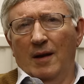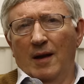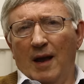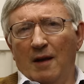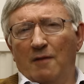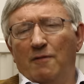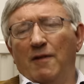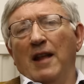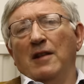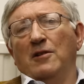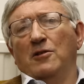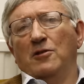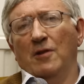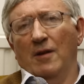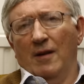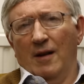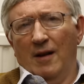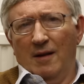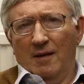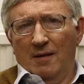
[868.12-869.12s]

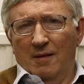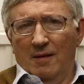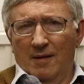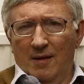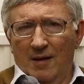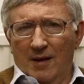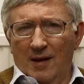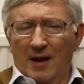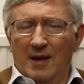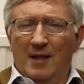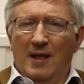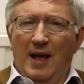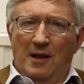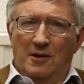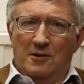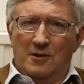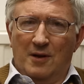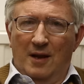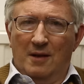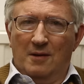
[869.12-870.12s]
adventurer in
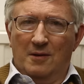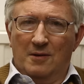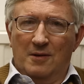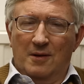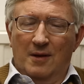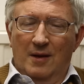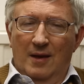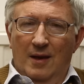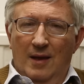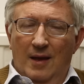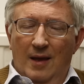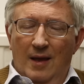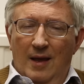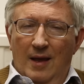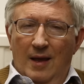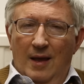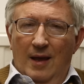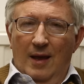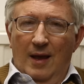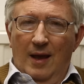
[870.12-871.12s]
that sense.
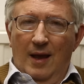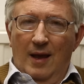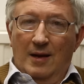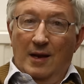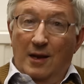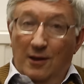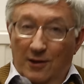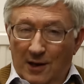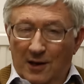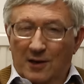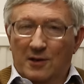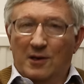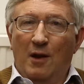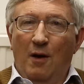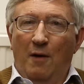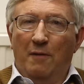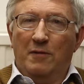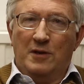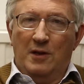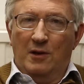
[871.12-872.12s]
And he thinks, he
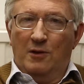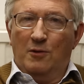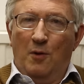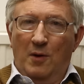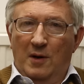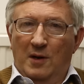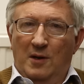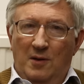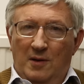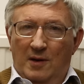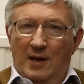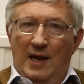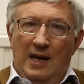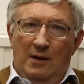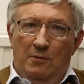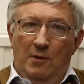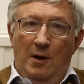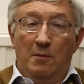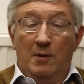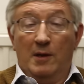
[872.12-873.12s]
obviously thought he could get
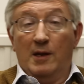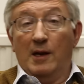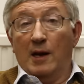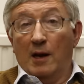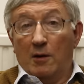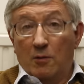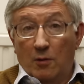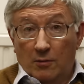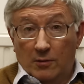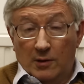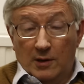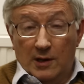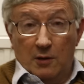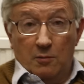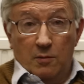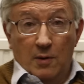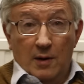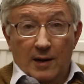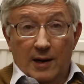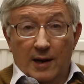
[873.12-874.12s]
away with it. I don't think he
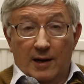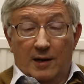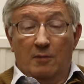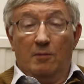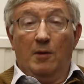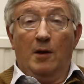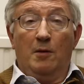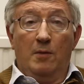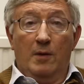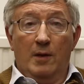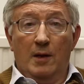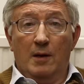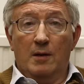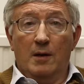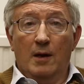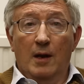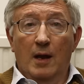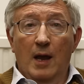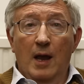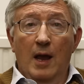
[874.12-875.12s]
will get away with it.
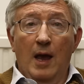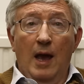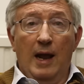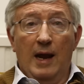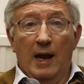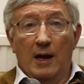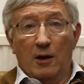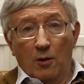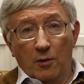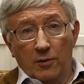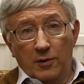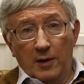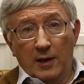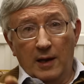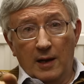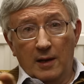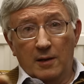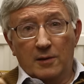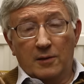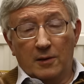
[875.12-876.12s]
And I don't
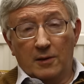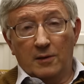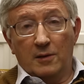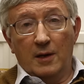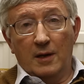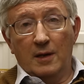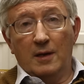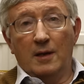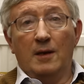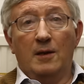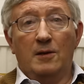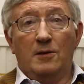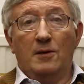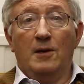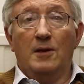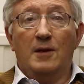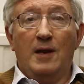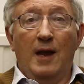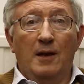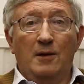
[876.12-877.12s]
think he'll succeed in his
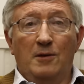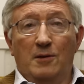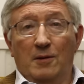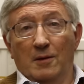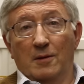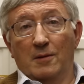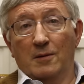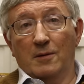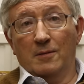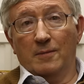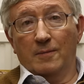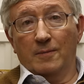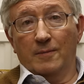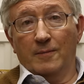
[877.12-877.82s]
intentions.